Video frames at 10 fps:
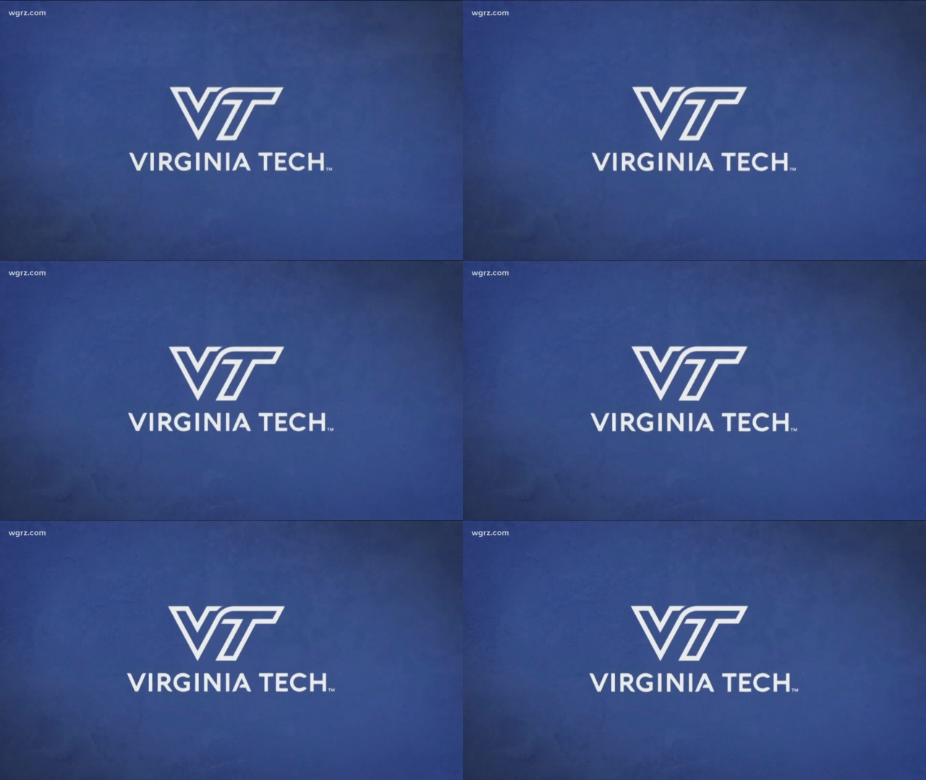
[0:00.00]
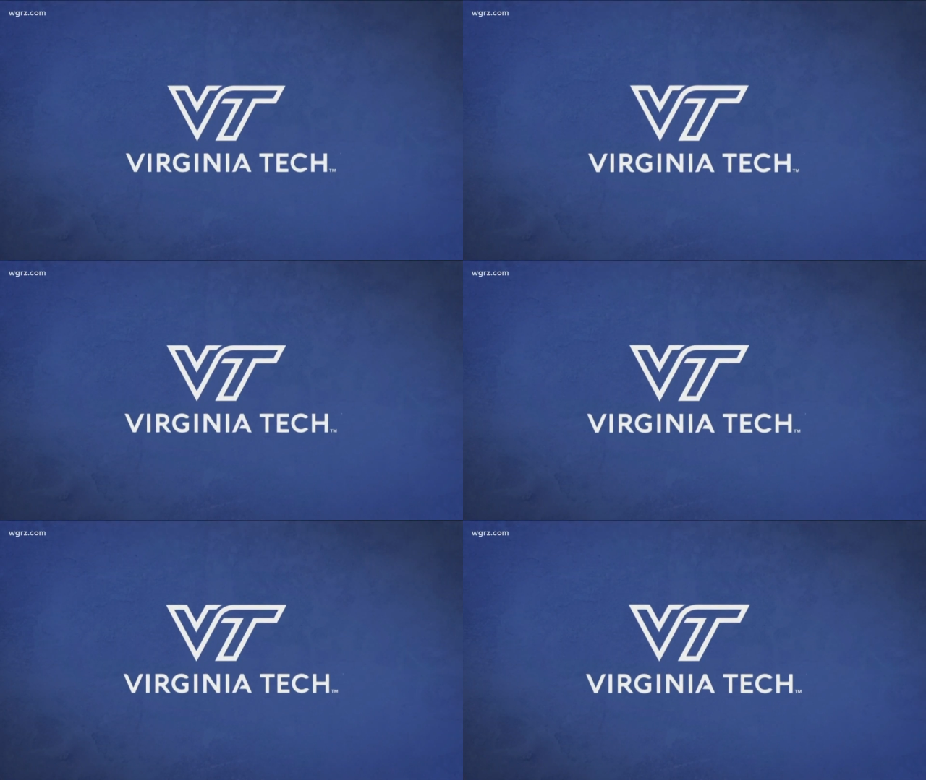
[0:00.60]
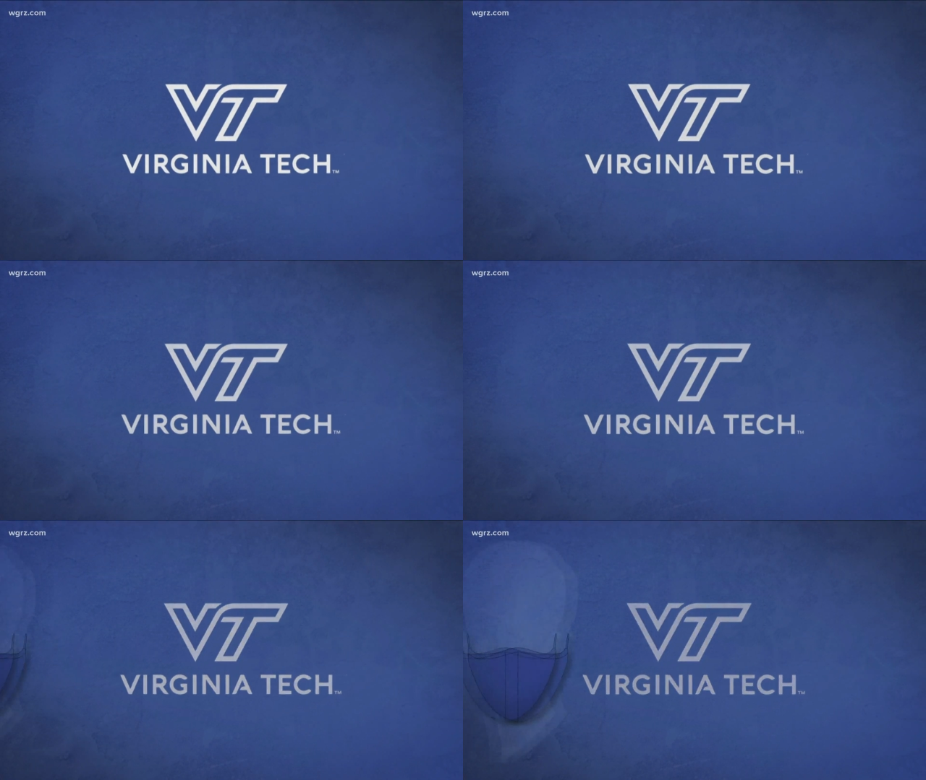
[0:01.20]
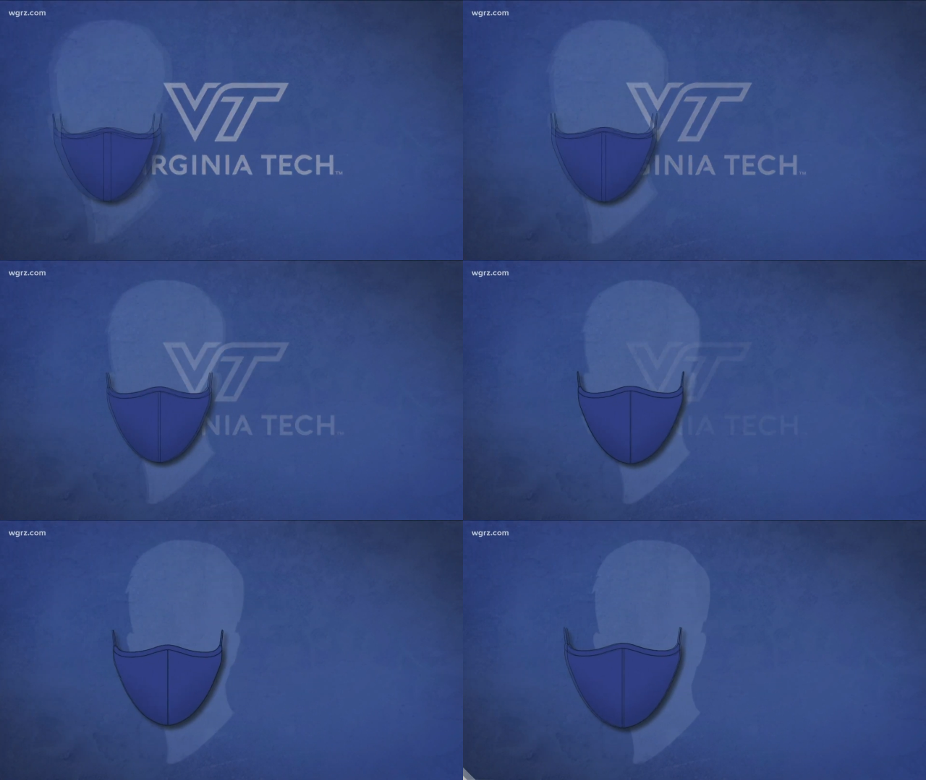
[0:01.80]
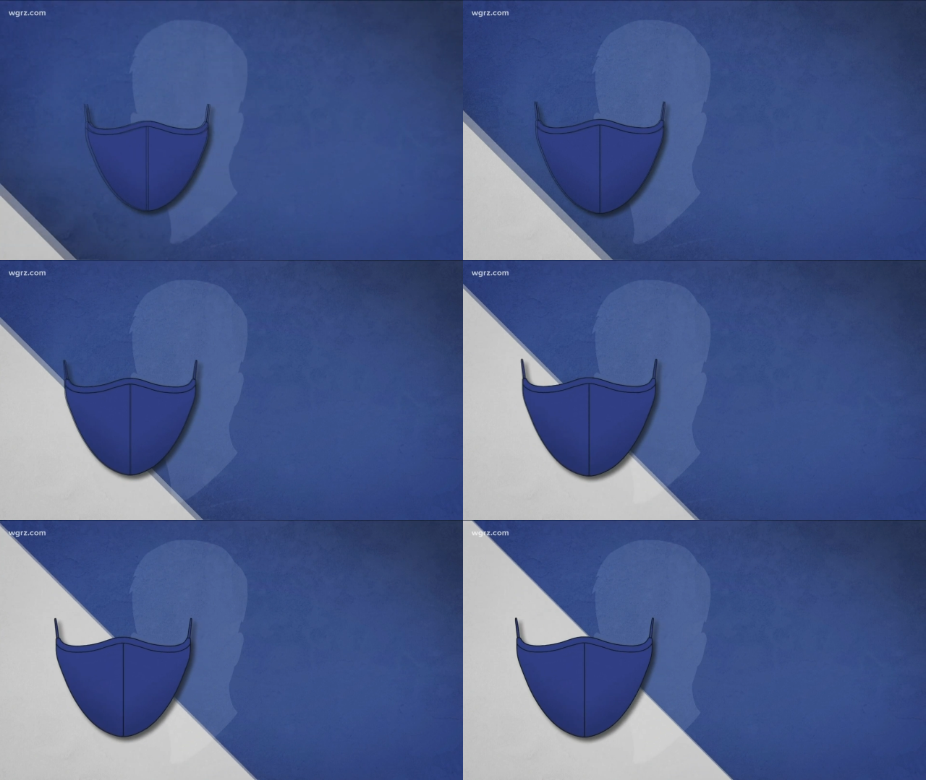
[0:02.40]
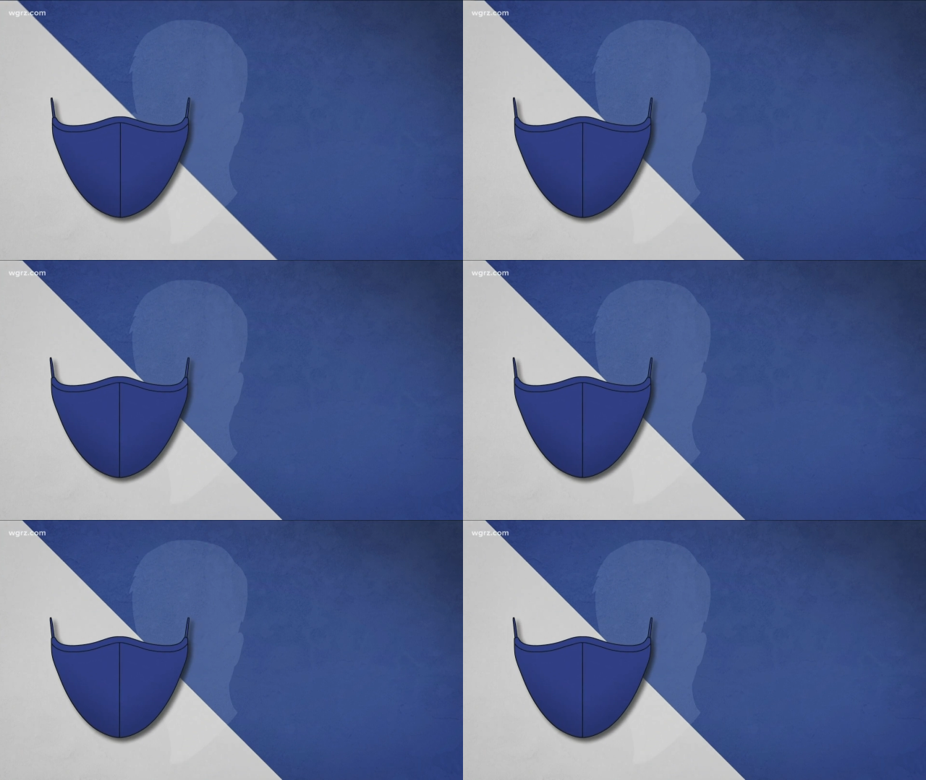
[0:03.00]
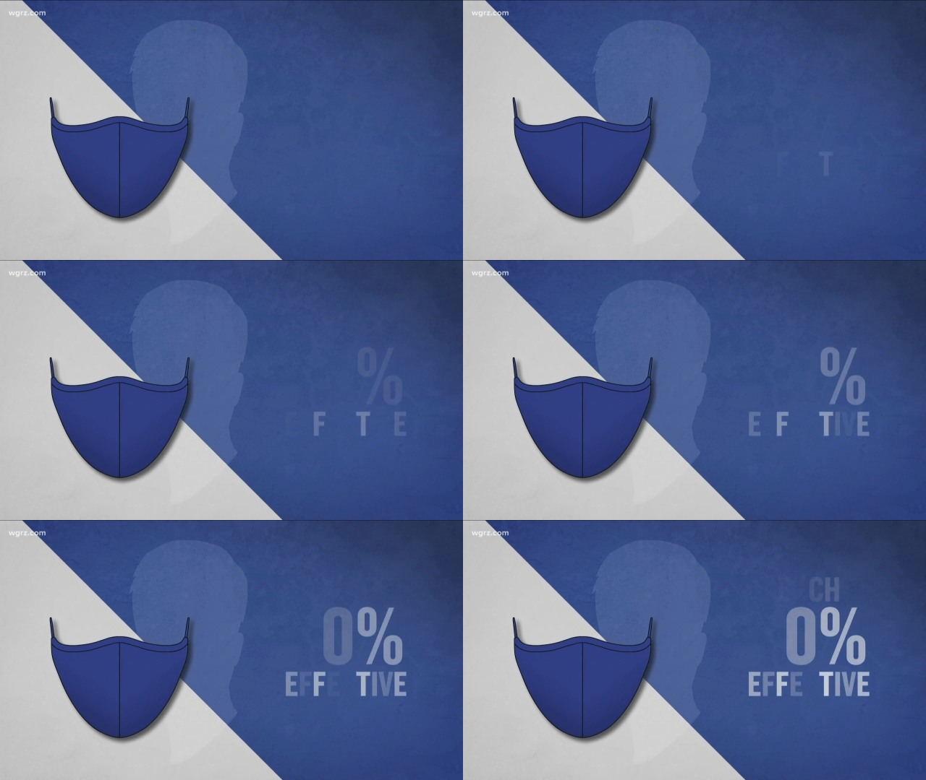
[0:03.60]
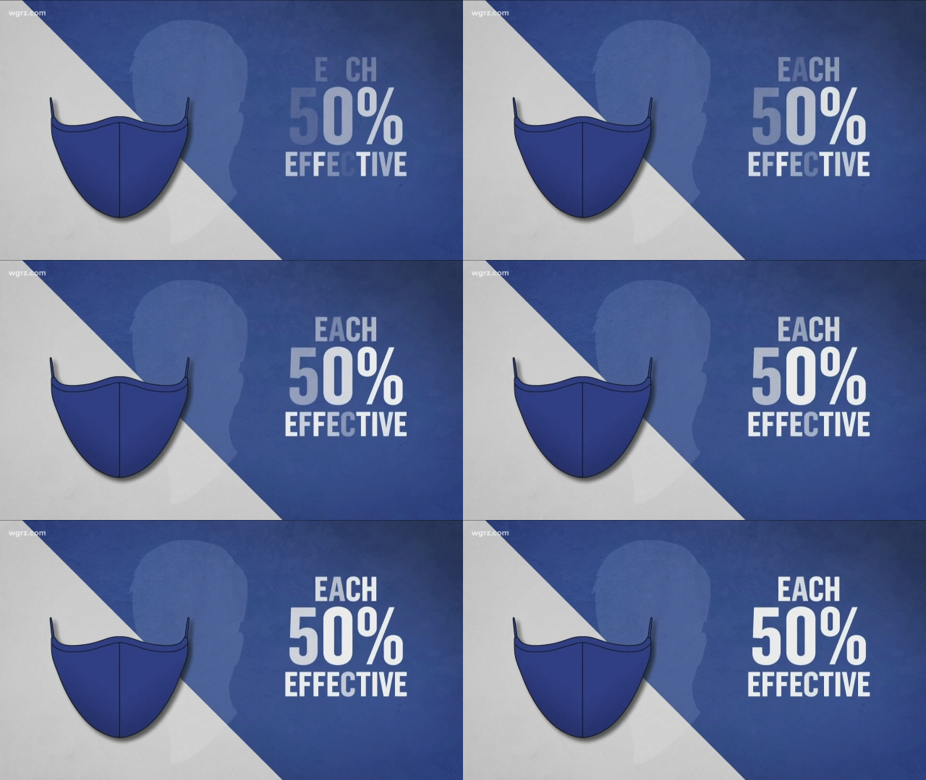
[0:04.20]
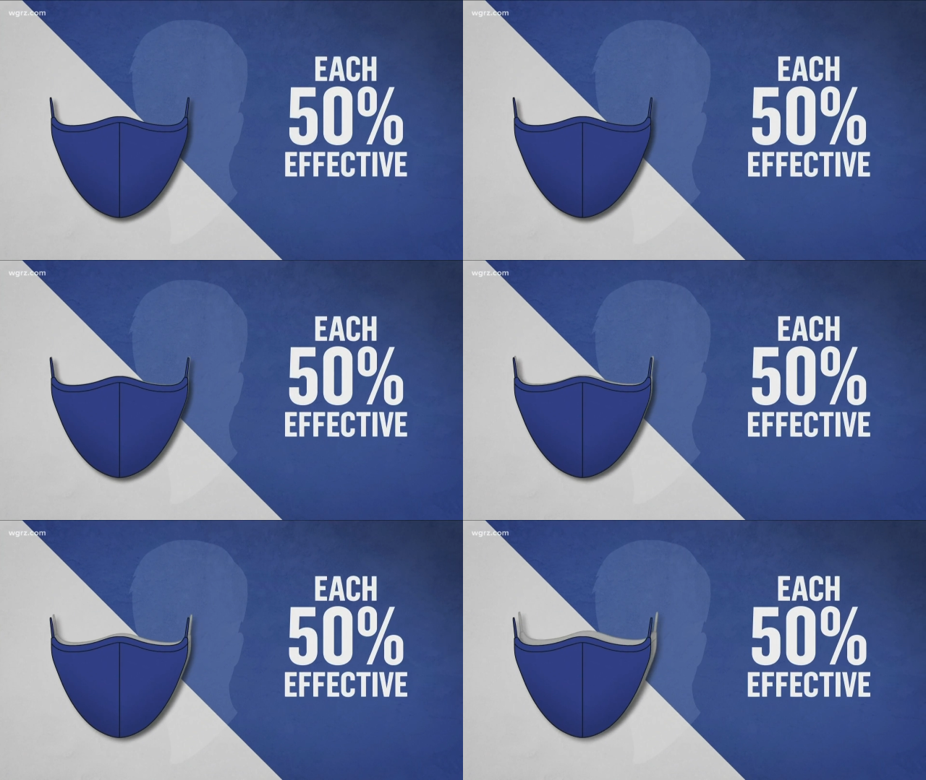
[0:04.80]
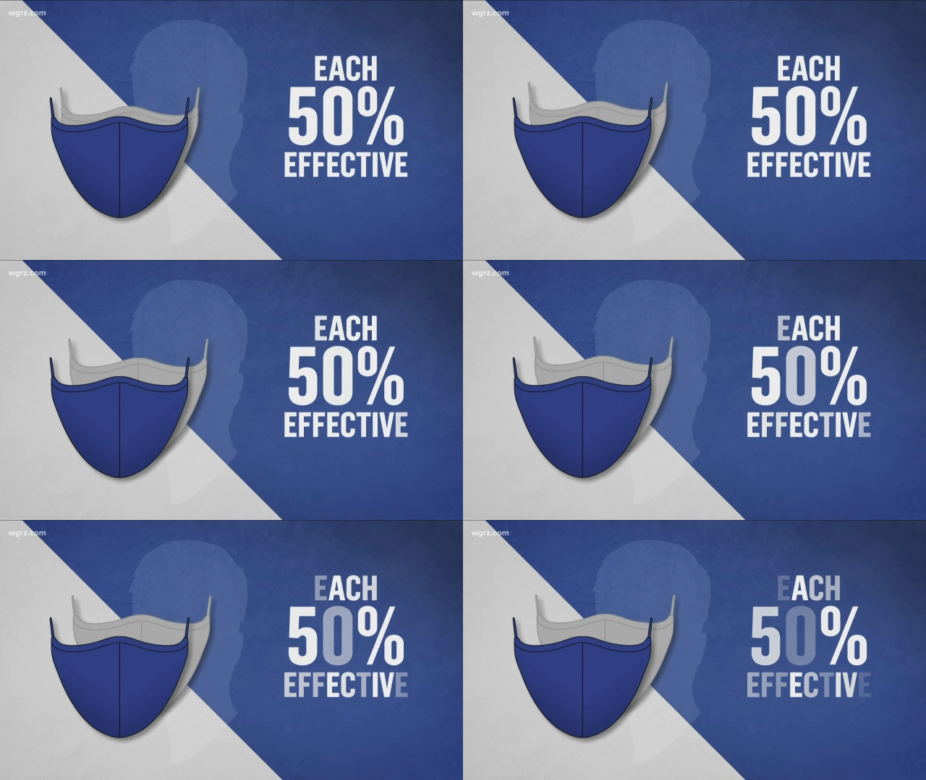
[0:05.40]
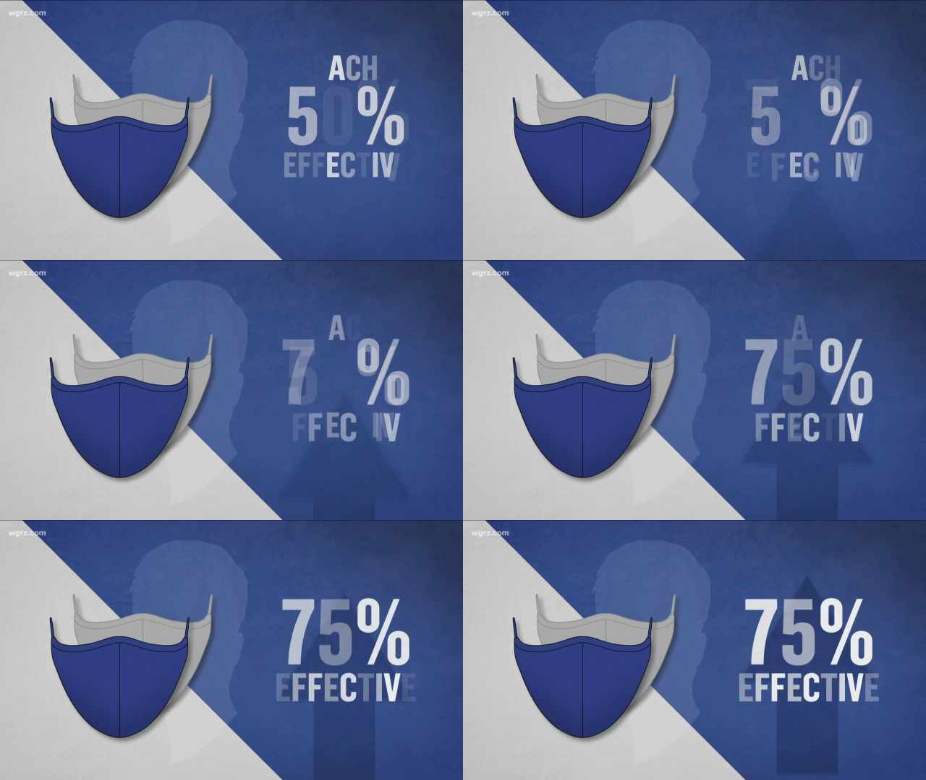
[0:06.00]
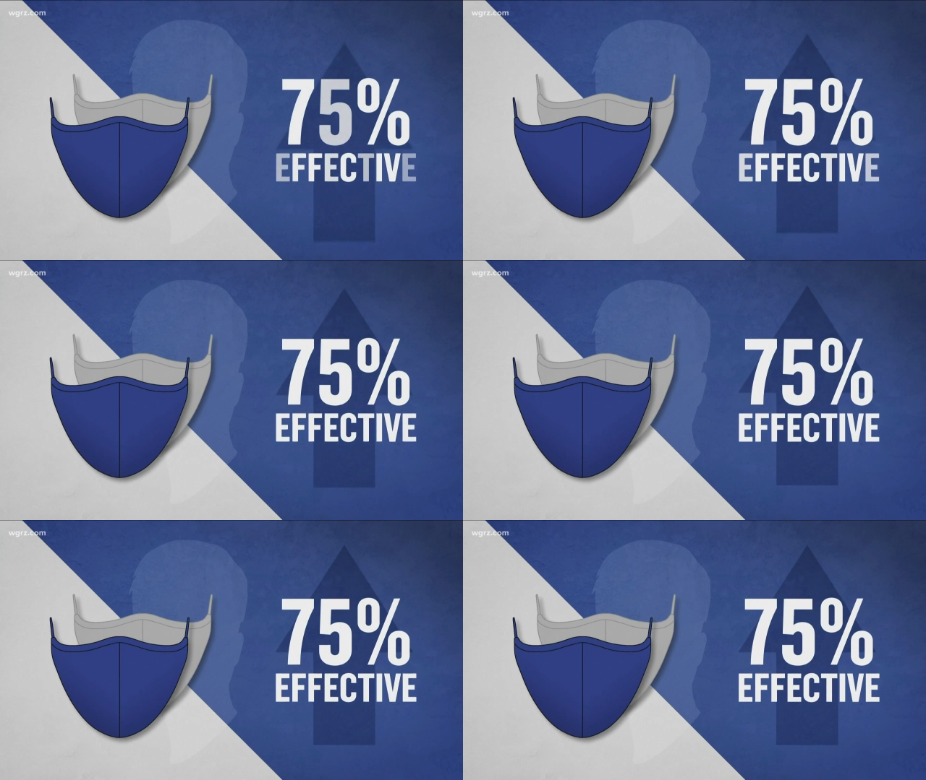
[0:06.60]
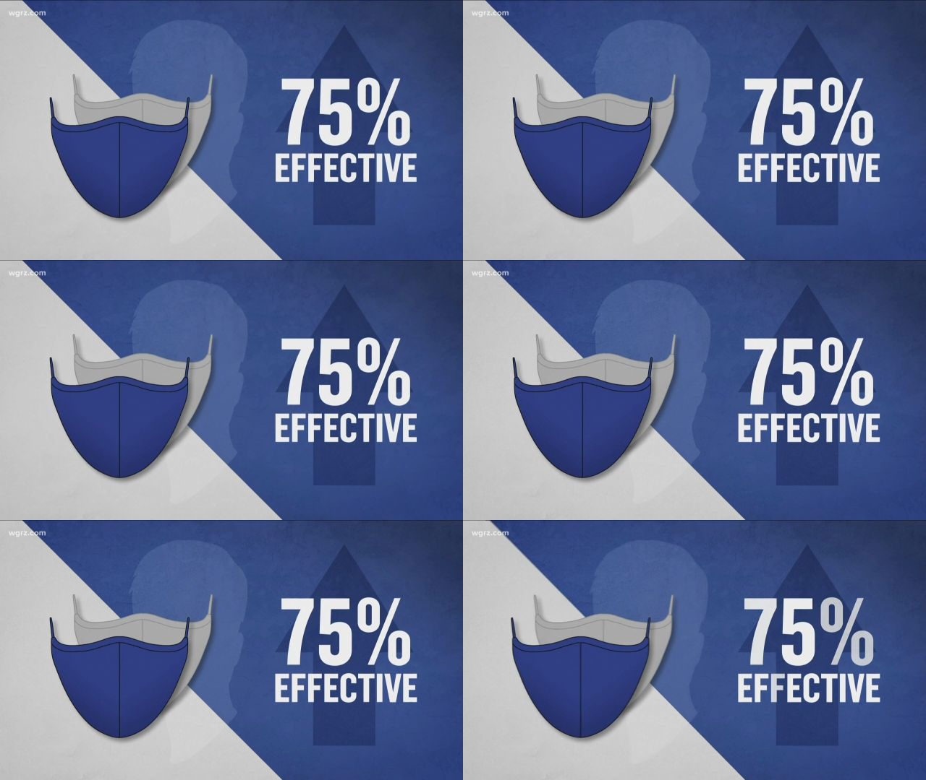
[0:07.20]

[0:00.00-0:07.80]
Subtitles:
Nobody's mouth can be seen.